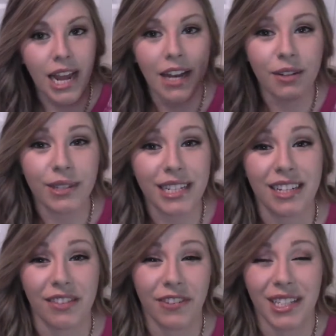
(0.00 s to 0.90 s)
I don't see a
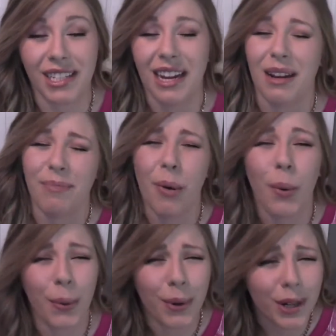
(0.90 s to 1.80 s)
difference in
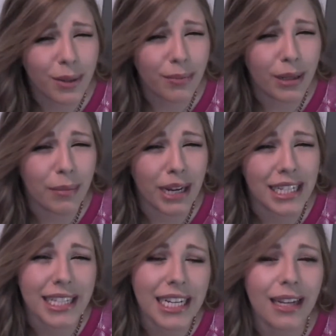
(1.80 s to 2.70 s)
pore
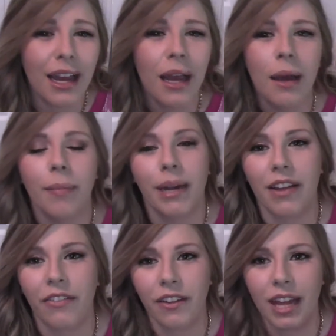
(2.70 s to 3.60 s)
minimizing, but
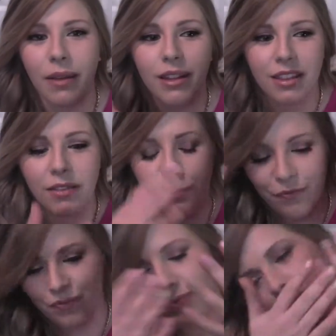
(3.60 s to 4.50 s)
I feel like
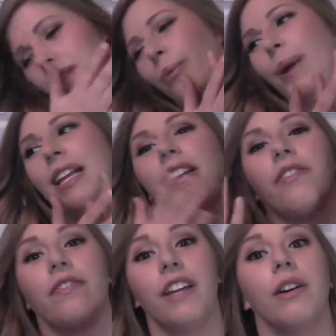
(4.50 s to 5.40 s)
the way they
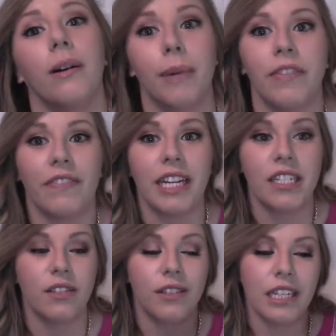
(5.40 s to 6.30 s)
feel on my
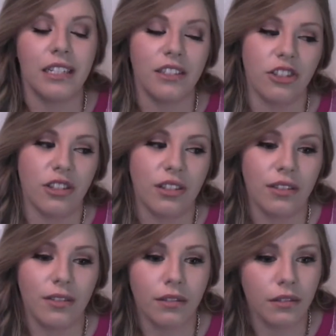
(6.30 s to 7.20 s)
face, it just
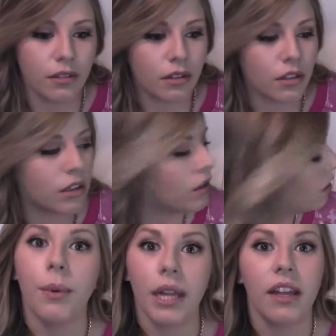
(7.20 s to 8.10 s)

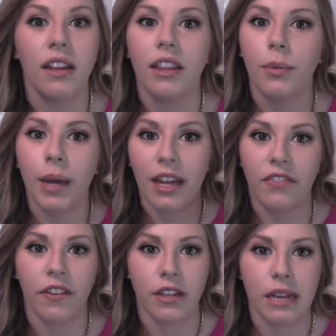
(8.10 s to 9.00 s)
the way
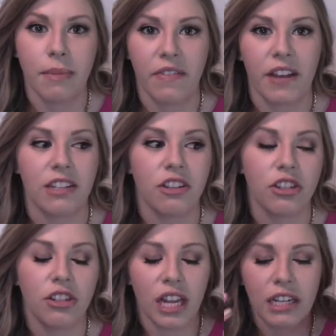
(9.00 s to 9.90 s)
it feels on my face is
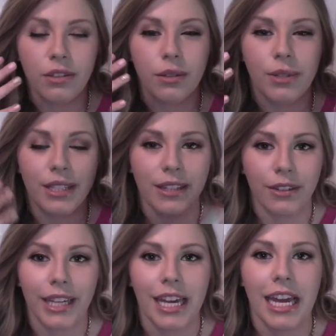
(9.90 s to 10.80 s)
just like so
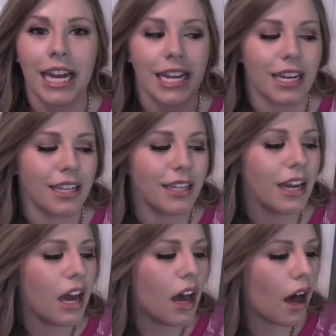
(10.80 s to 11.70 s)
silky and
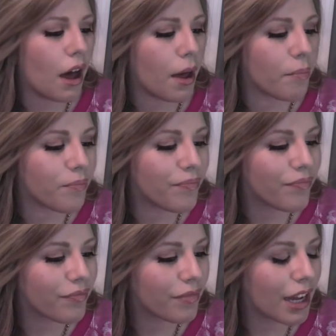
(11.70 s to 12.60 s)

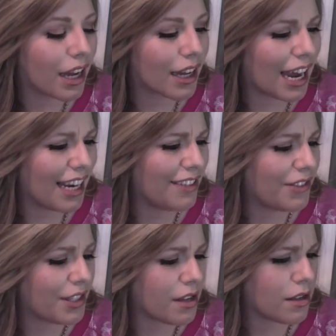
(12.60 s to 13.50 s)
kind of
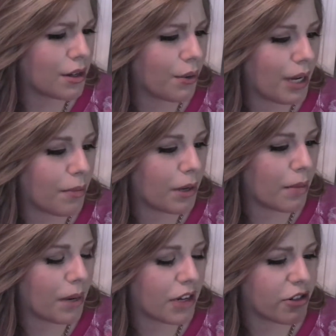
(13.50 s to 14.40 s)
silicone-y, but
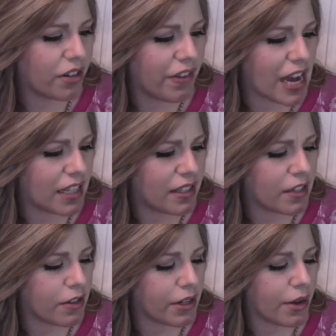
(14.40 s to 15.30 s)
I'm not sure if it has
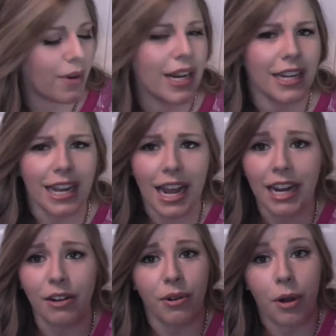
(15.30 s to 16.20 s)
silicone in it.
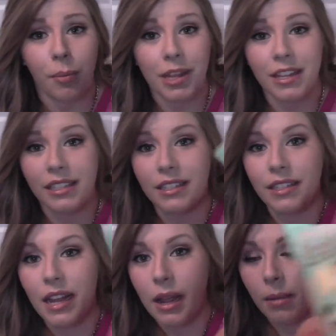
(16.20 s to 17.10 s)
I don't know, but
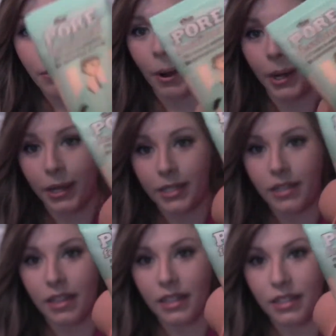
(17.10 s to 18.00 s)
this product
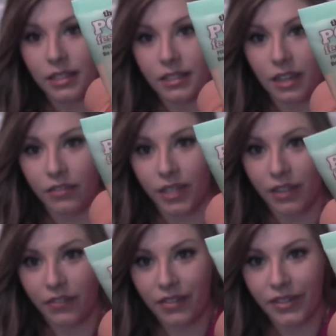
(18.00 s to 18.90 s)
is definitely
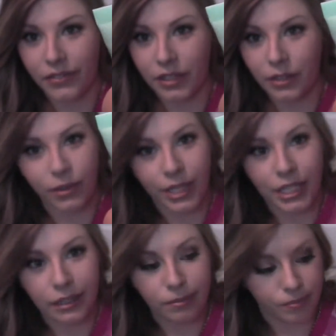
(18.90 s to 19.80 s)
a favorite for the whole
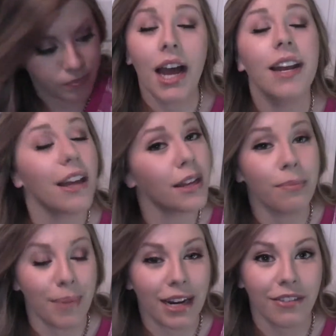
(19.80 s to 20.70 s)
year. Another
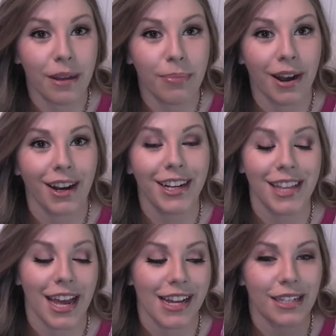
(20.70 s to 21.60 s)
Benefit product
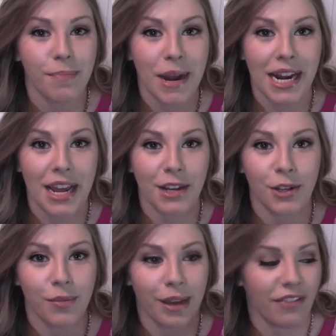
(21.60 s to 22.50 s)
that has made it
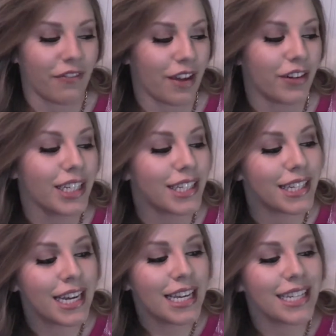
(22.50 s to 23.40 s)
into my
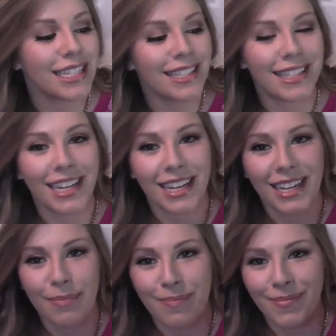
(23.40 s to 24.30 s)
favorites is
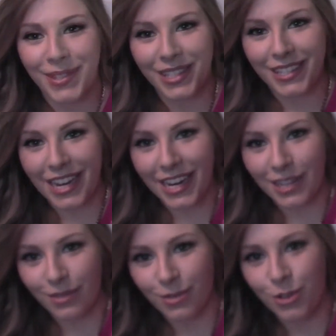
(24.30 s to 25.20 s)
the Stay
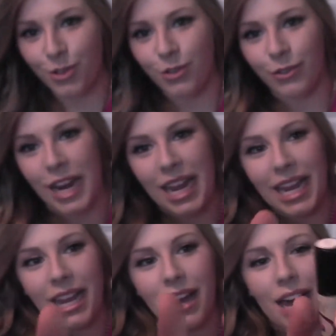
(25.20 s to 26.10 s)
Don't
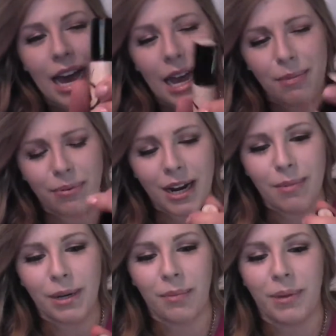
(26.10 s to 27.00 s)
Stray eye
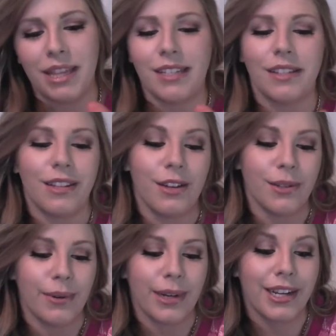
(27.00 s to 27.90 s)
primer, but this is
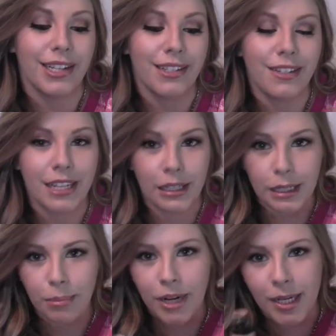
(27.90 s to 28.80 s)
also a
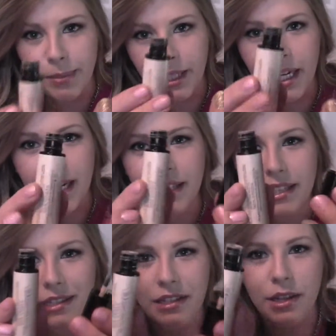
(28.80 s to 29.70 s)
concealer primer.
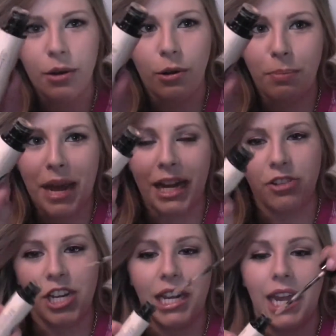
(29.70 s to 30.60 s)
This is the old
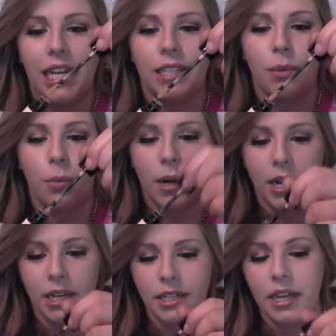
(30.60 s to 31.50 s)
packaging. It has a
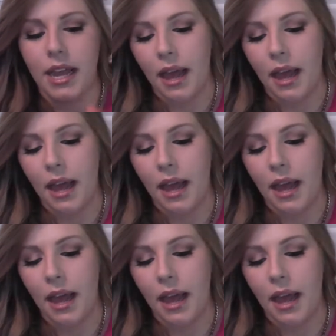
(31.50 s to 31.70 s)
wand.